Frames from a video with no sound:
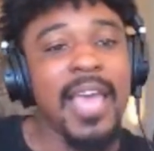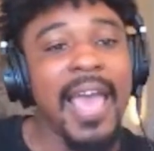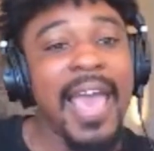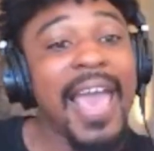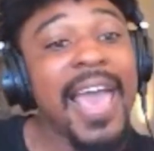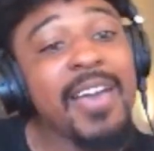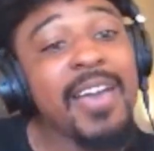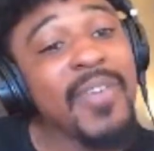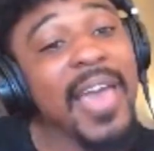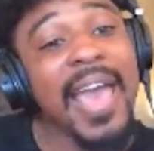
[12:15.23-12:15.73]

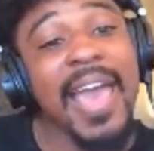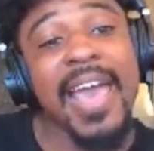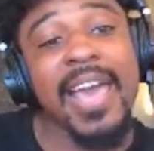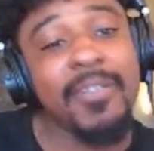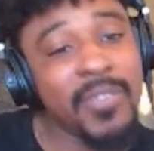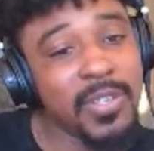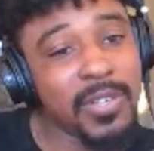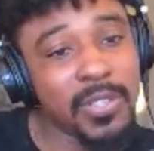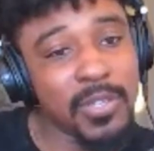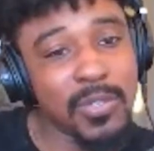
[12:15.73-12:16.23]
have
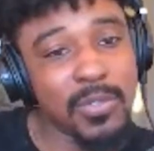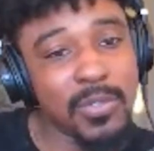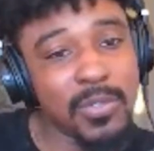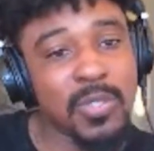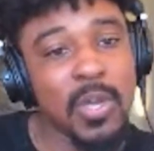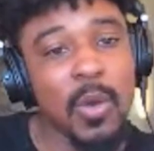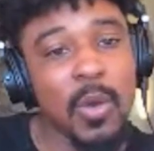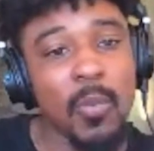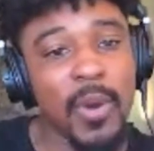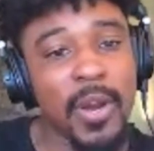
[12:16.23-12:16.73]

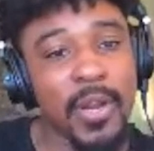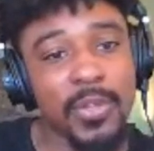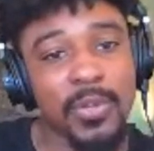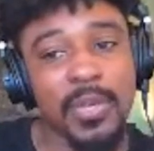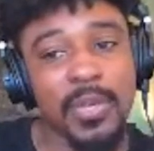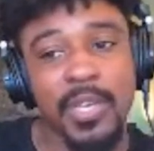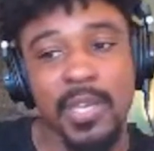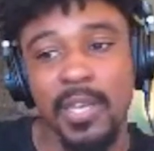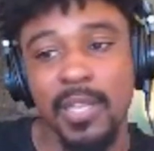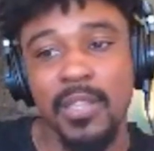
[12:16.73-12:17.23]
avenues where
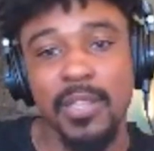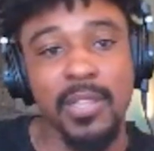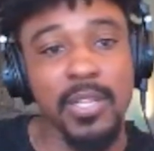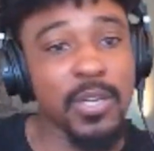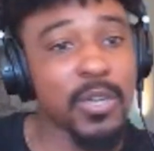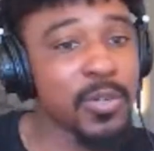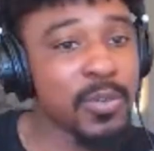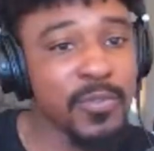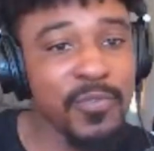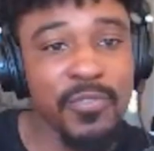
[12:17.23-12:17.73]
you can
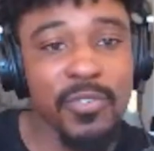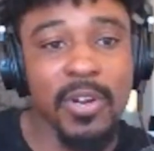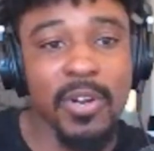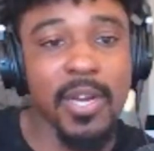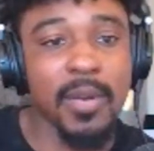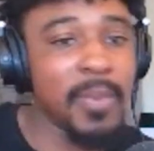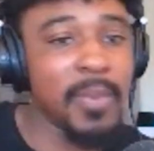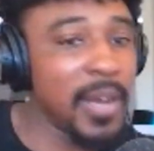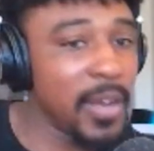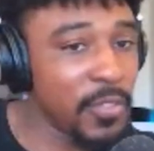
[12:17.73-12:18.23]
learn
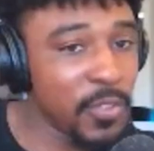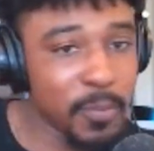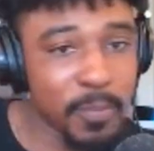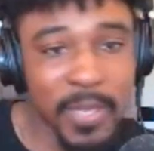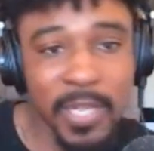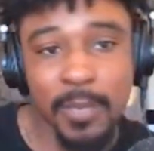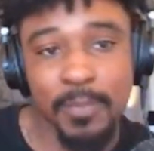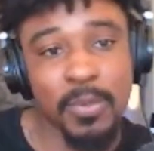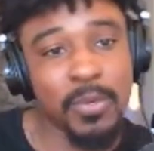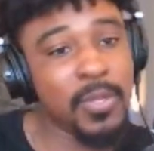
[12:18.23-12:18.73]
from other
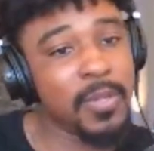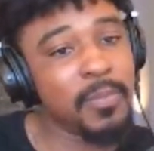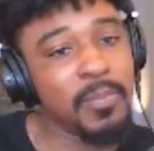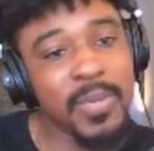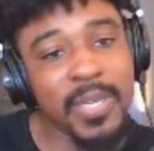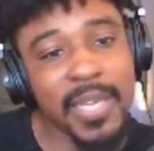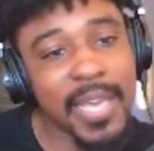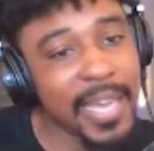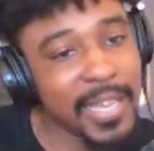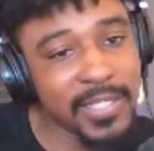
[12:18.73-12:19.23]
people and
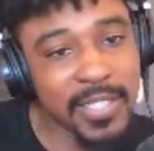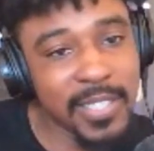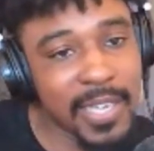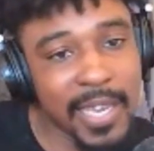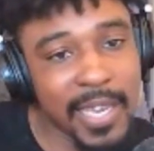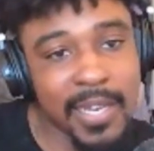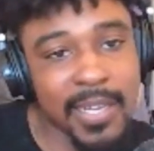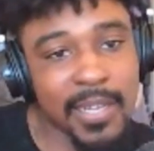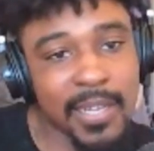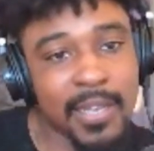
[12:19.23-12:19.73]
be
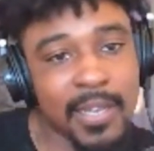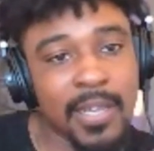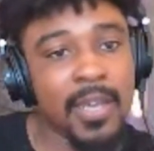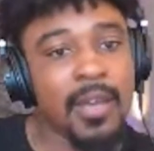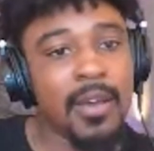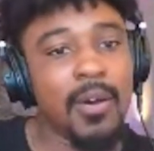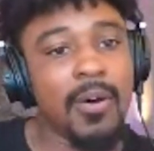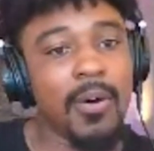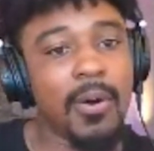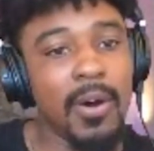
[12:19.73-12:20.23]
educated
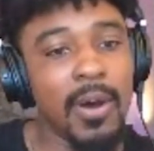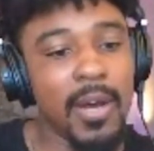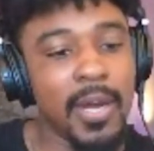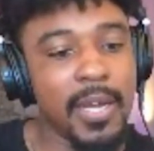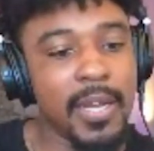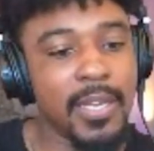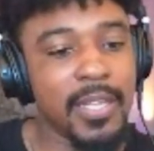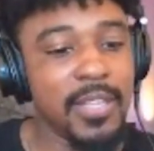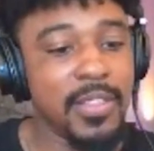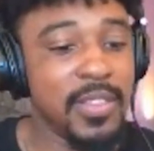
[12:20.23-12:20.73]

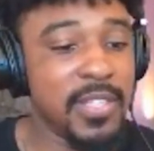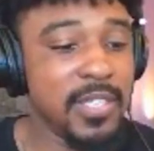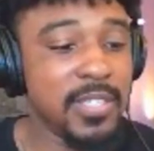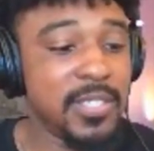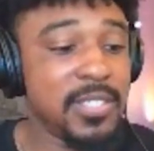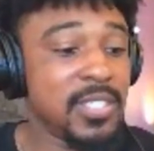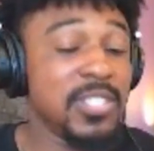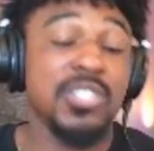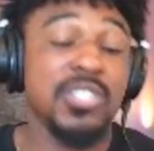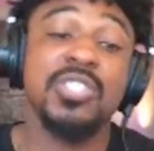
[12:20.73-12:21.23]
on
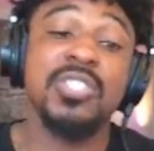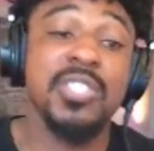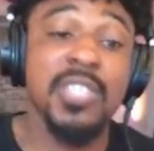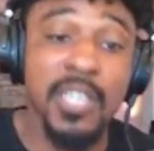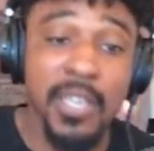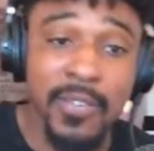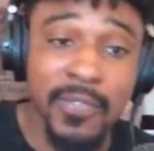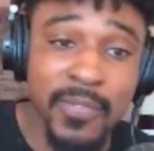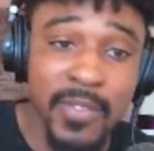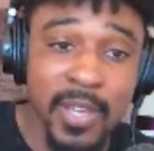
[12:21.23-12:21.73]
this
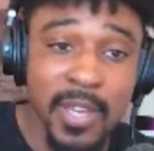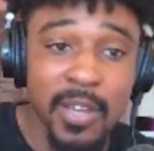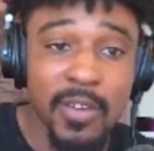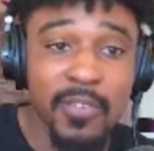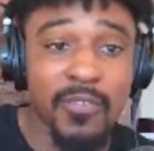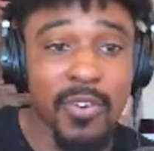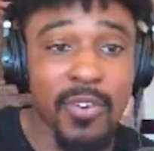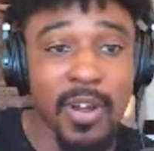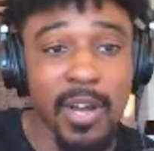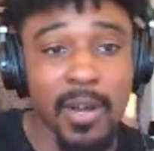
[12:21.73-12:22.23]
shift
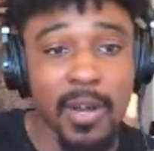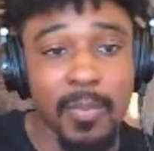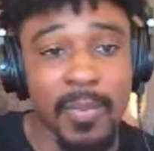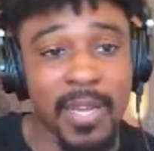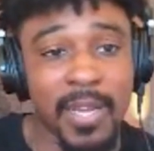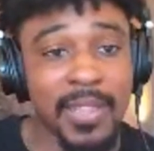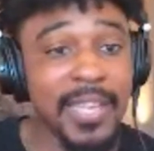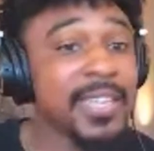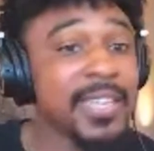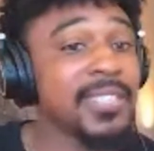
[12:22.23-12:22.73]
from
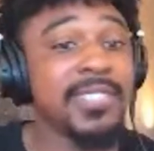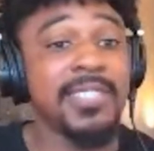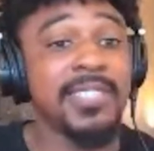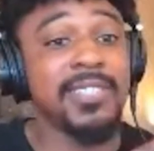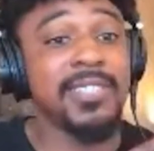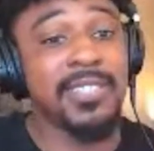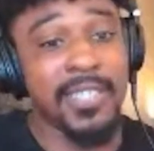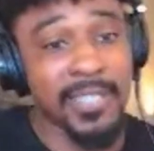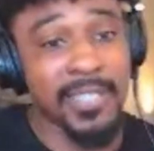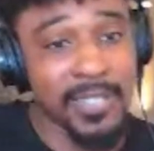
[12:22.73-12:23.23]
a legacy
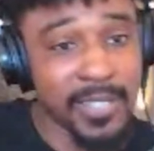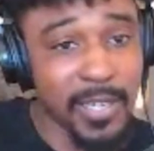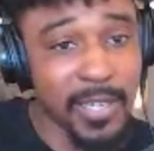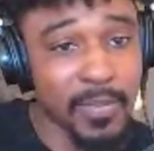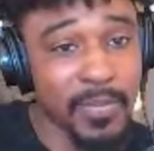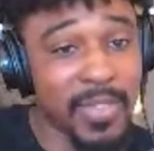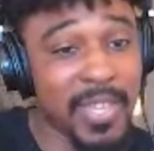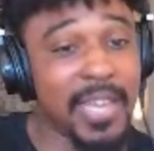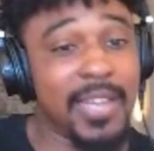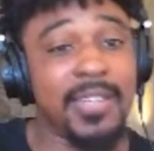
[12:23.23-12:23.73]

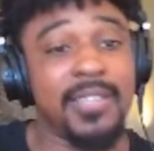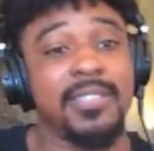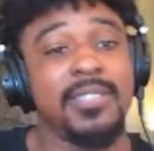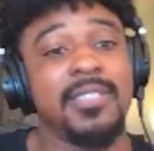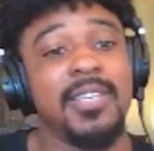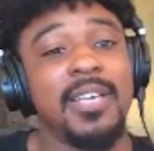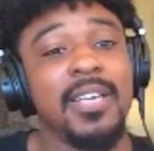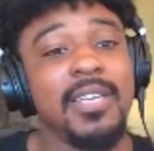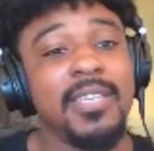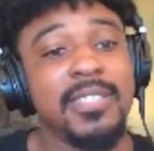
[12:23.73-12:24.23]
system that
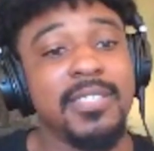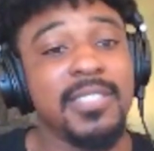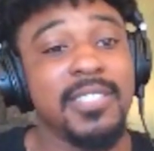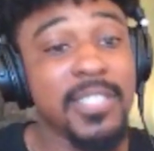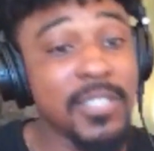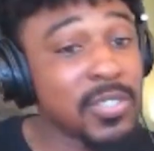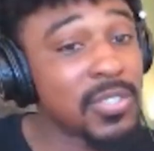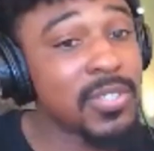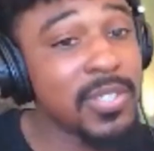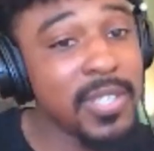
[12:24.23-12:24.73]
is
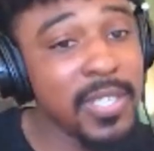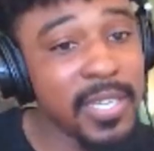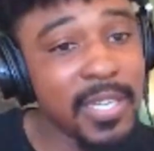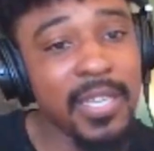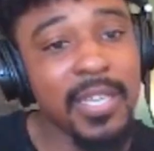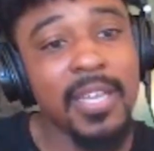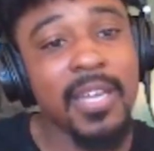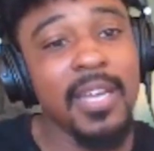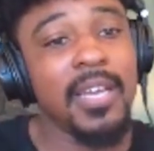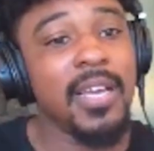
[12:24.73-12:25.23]

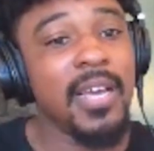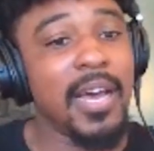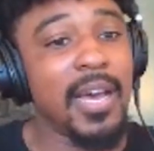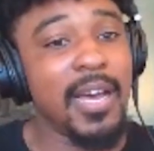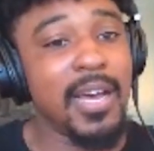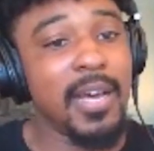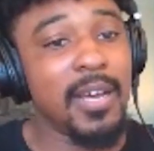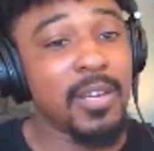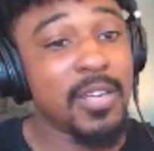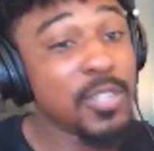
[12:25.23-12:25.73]
centrally
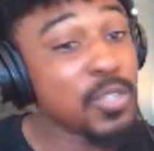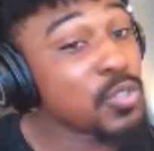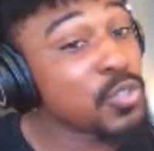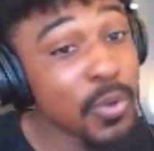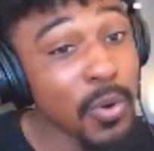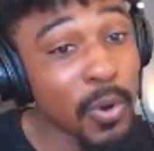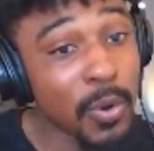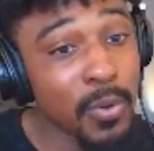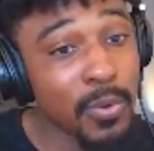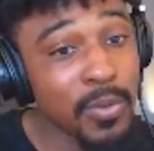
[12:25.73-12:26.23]

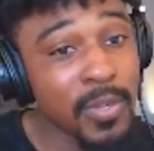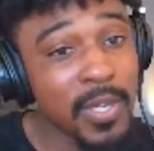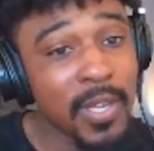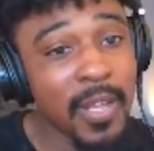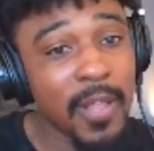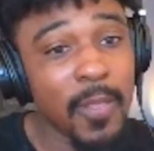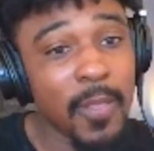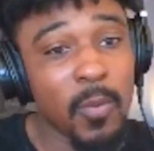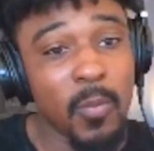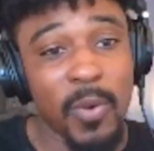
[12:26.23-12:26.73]
controlled,
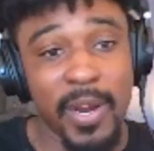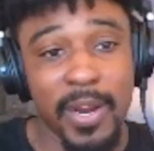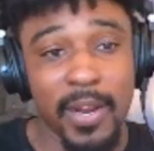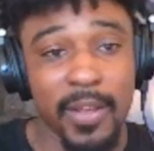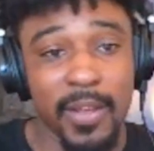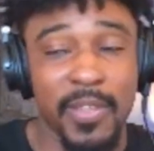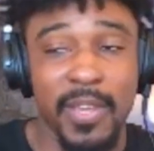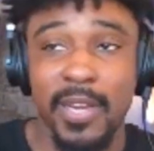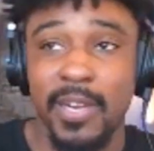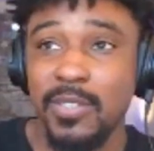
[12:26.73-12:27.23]

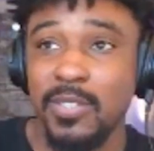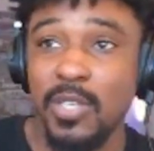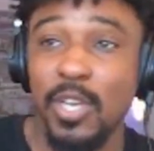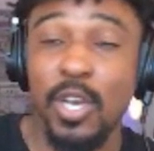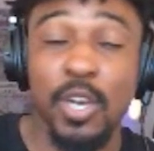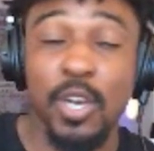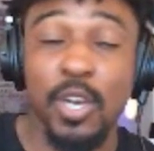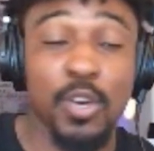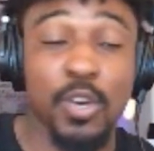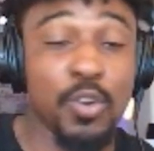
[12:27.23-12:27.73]
where there's
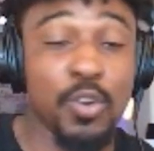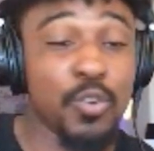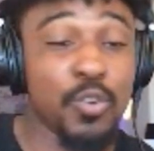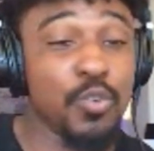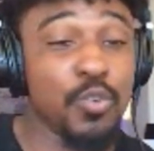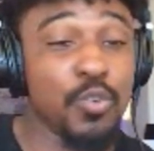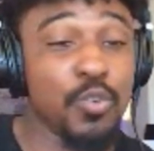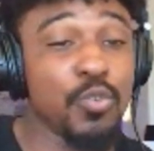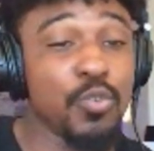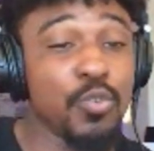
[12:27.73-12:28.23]
a
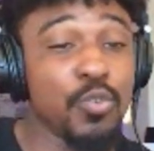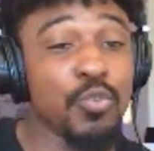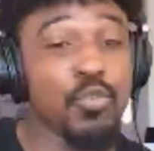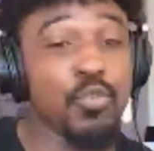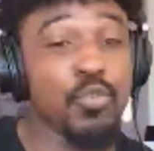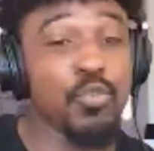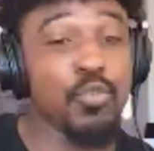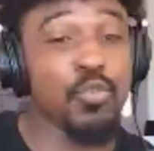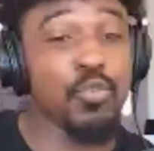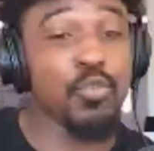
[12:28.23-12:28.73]
group
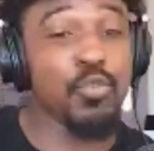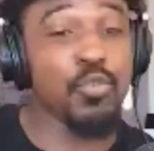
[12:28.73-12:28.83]
of